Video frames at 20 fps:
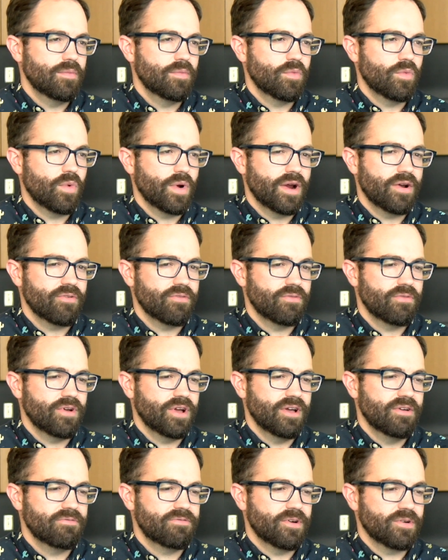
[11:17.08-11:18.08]
where
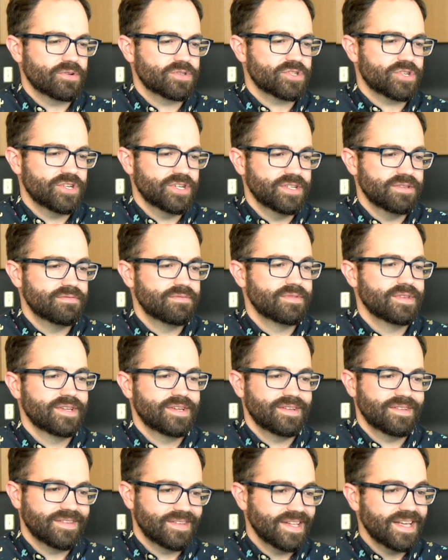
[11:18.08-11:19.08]
folks could
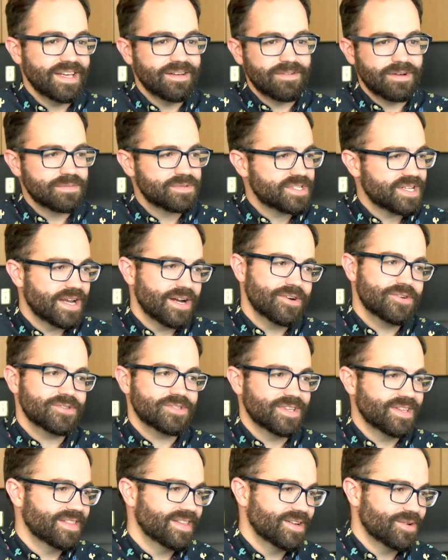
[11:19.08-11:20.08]
live
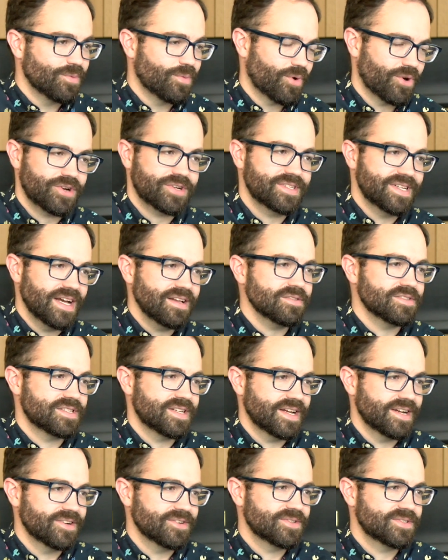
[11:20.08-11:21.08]
upstairs and then work
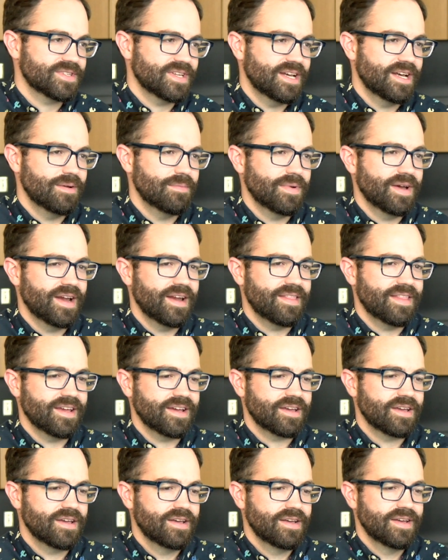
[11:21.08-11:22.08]
downstairs. And I
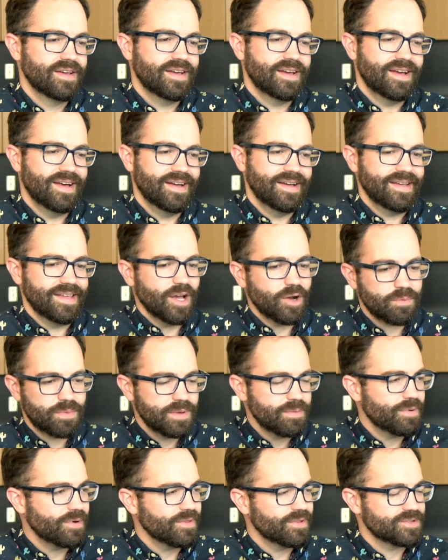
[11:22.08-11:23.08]
think young
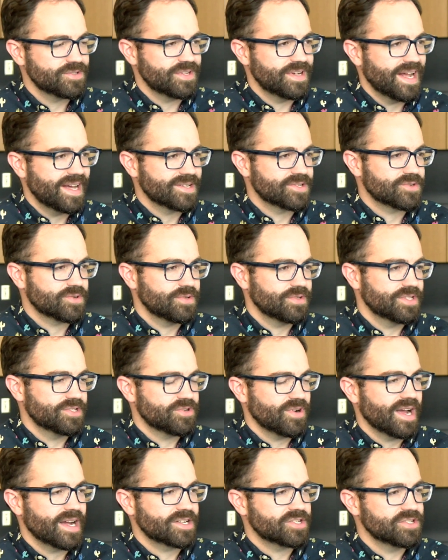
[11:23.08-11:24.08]
people, there's a natural
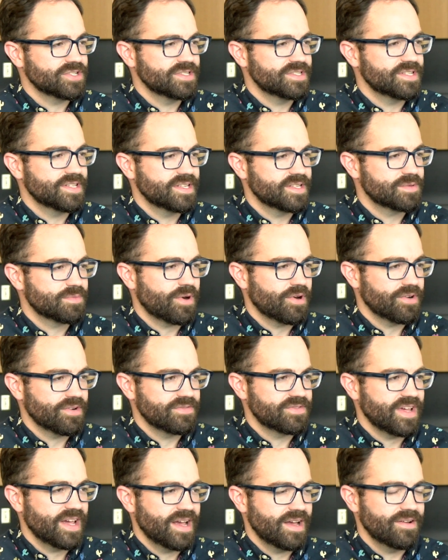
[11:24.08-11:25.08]
attraction to this part
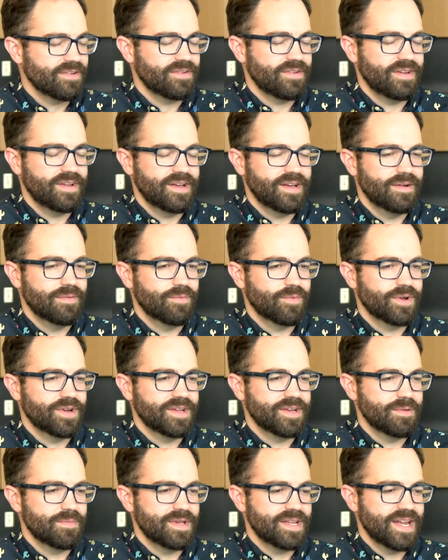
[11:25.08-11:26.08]
of town,
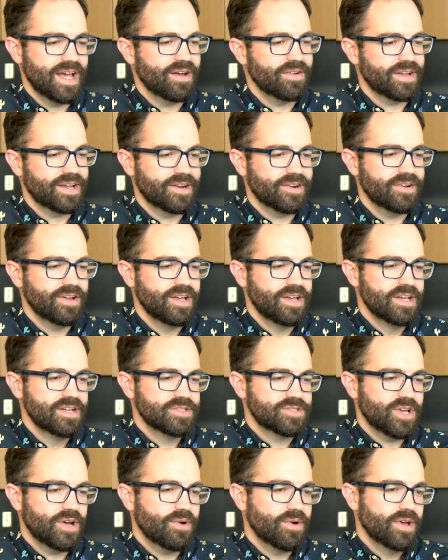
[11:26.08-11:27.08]
wanting to be down here.
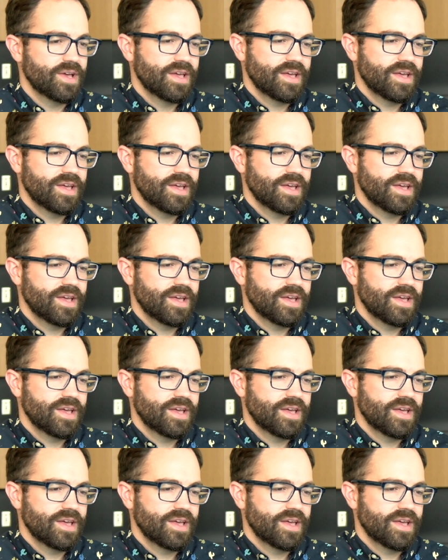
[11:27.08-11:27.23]
So